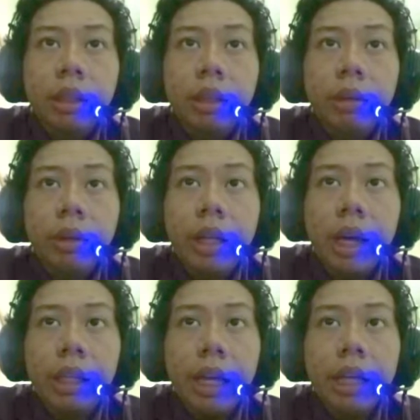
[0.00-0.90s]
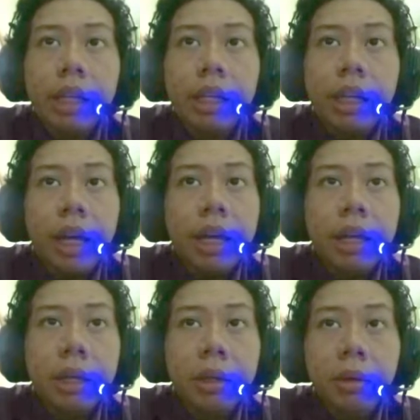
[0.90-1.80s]
we get
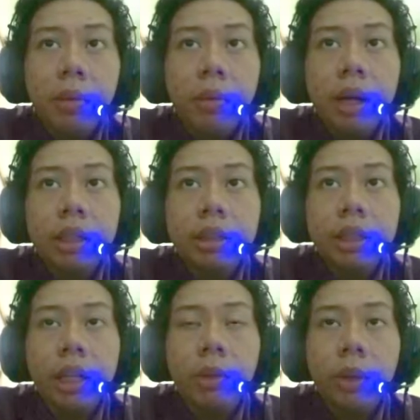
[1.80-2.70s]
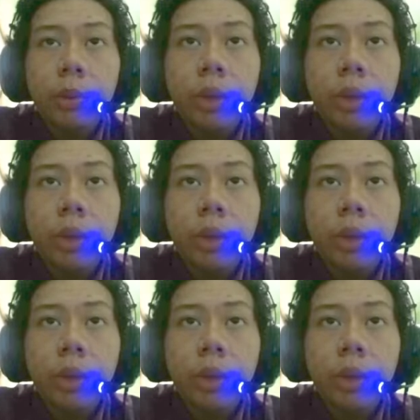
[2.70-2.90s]
Na1Cl1.